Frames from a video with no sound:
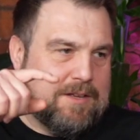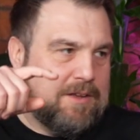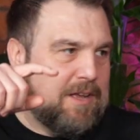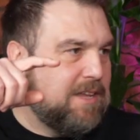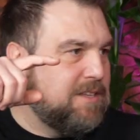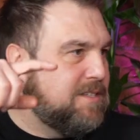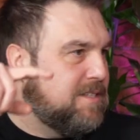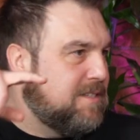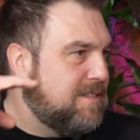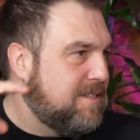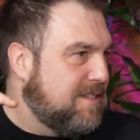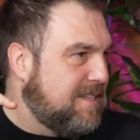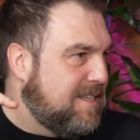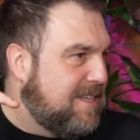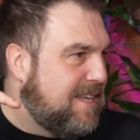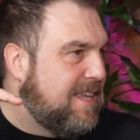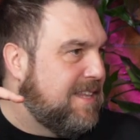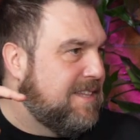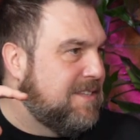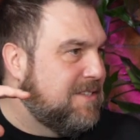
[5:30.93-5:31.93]
As
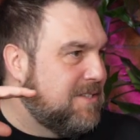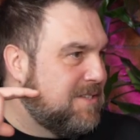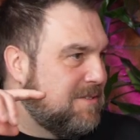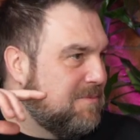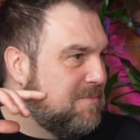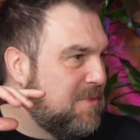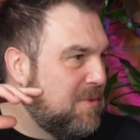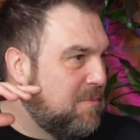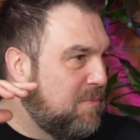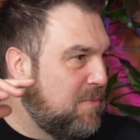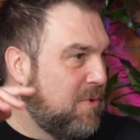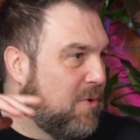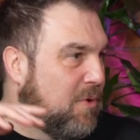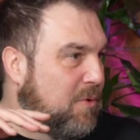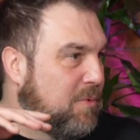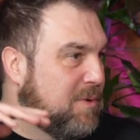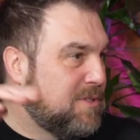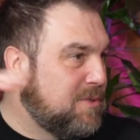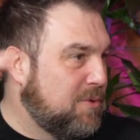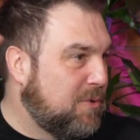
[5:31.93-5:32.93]
kids, we
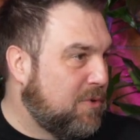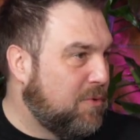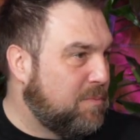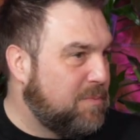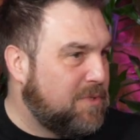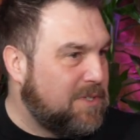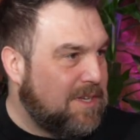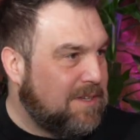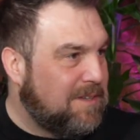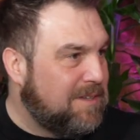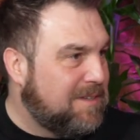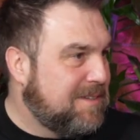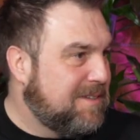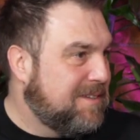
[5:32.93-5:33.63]
always look up to